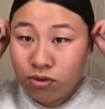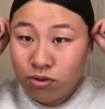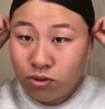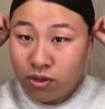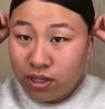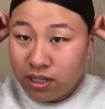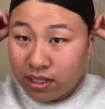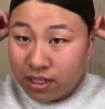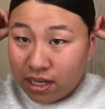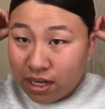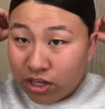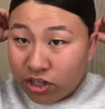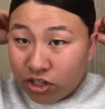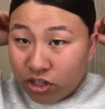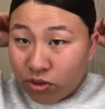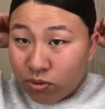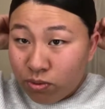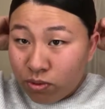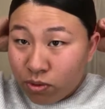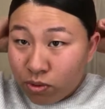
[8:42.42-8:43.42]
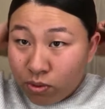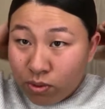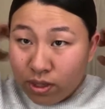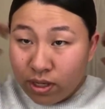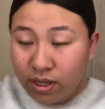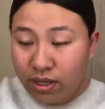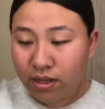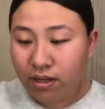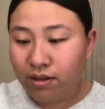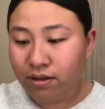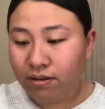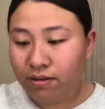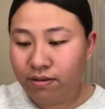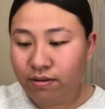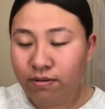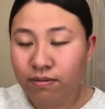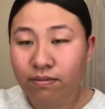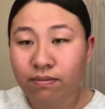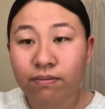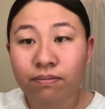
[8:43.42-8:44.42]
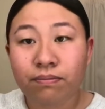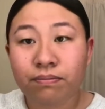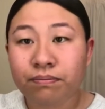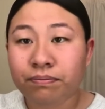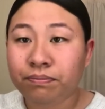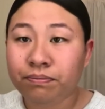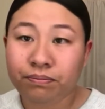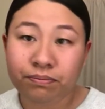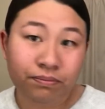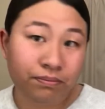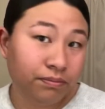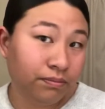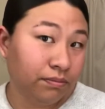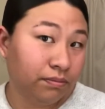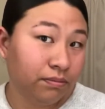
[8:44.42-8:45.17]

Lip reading: Do these edges real quick.